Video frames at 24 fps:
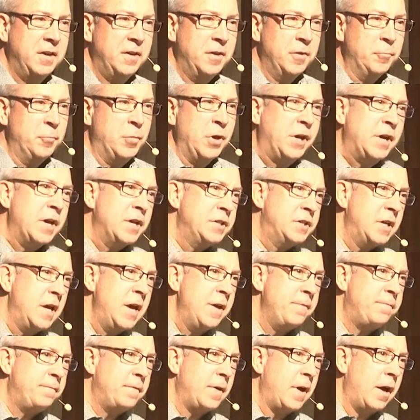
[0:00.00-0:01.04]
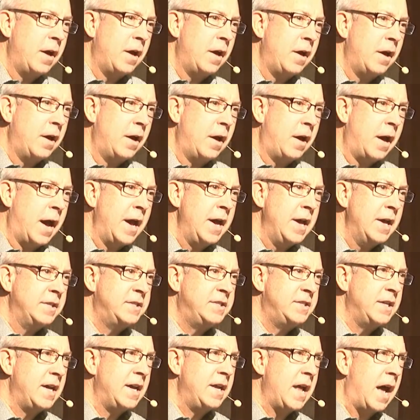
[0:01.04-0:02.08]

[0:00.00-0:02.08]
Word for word: Because if I had said,